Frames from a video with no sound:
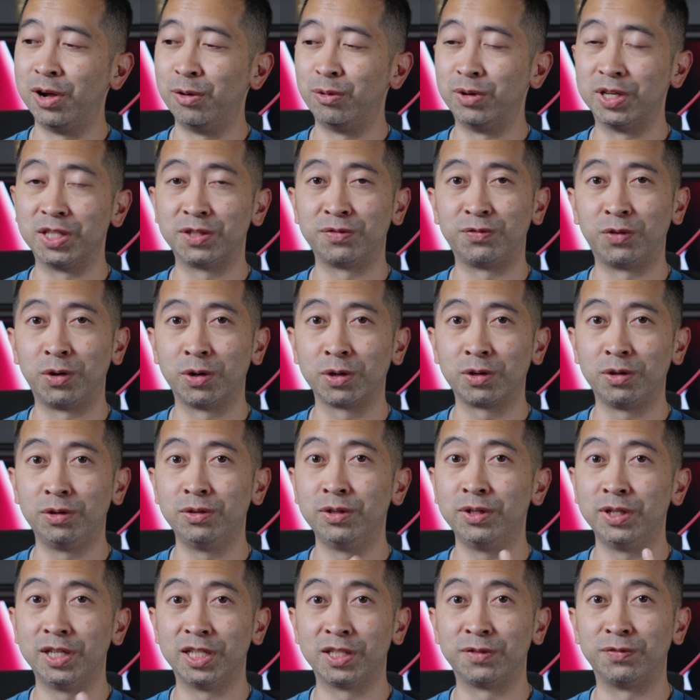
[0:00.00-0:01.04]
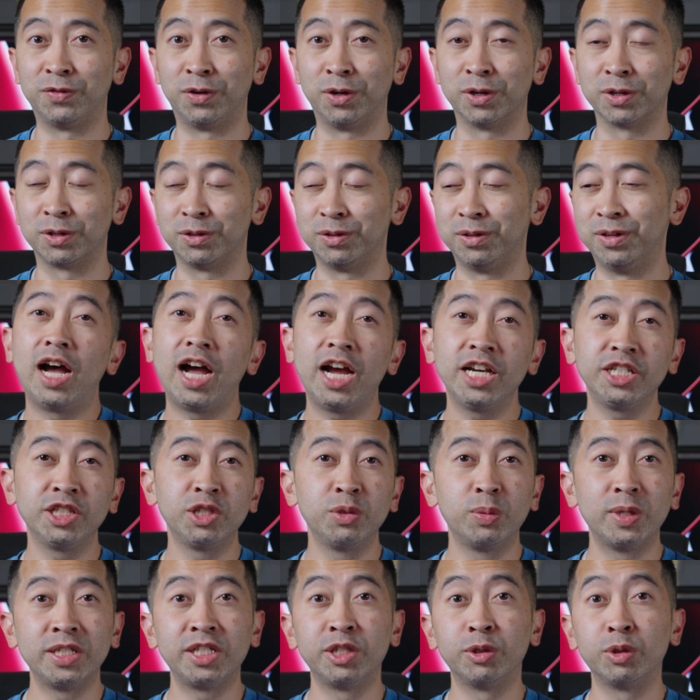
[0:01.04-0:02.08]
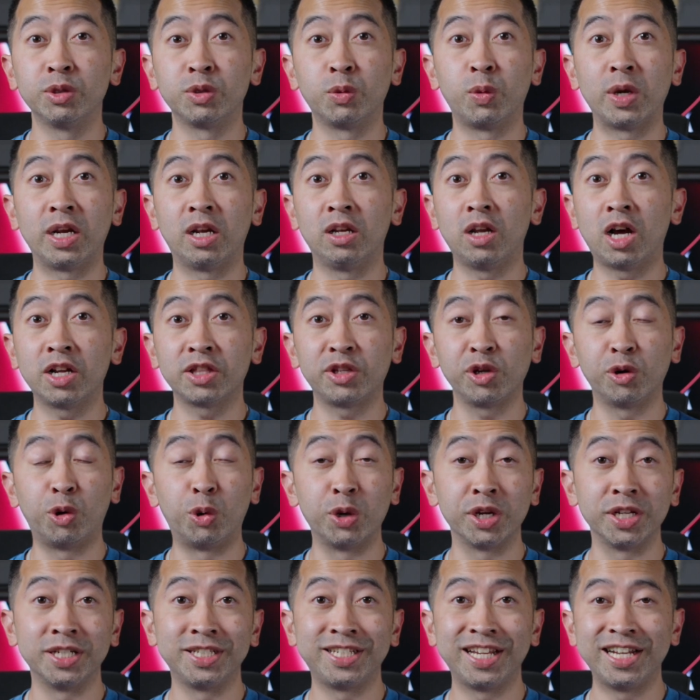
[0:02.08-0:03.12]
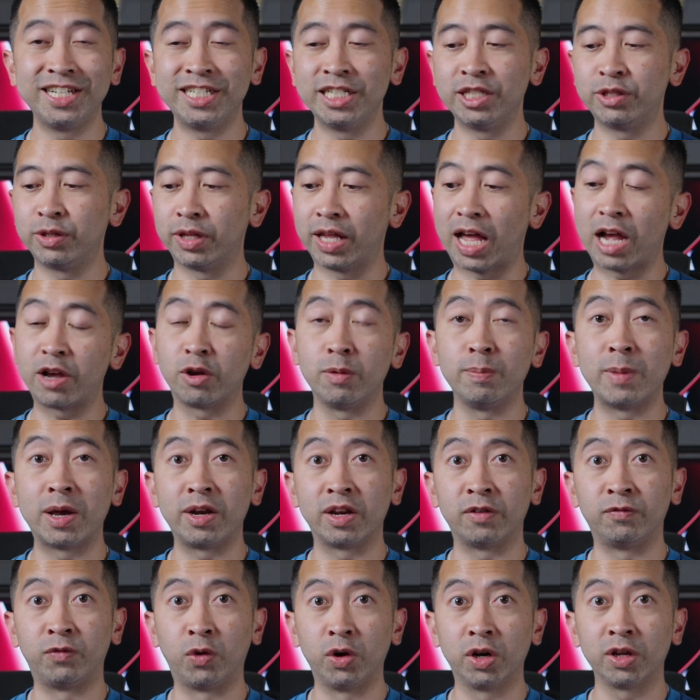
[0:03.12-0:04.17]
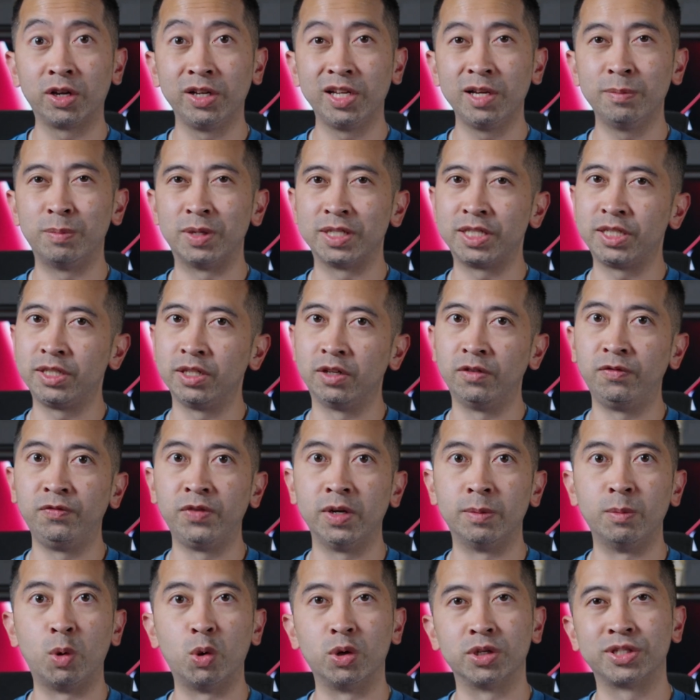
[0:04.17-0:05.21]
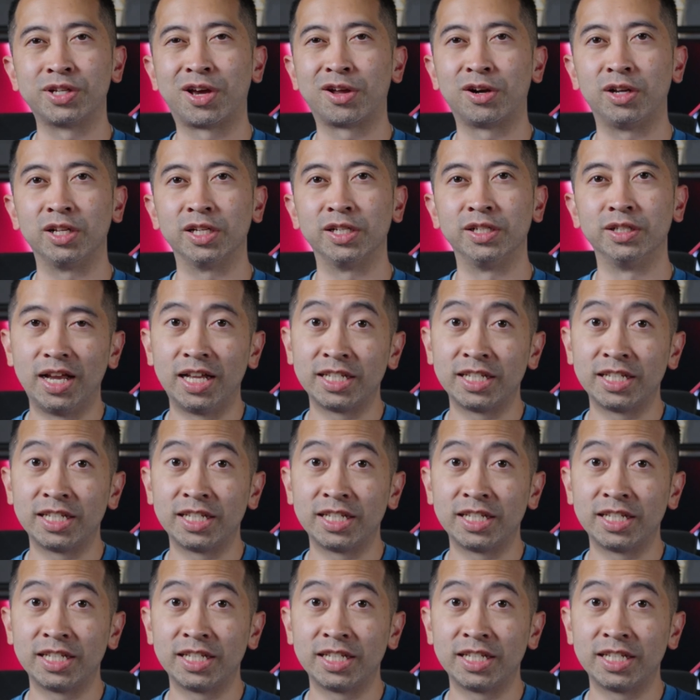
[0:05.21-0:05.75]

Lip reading: When it's vertical, it's vertical. I just wish there was a way to lock the orientation so that I could mount it vertically but still film horizontally.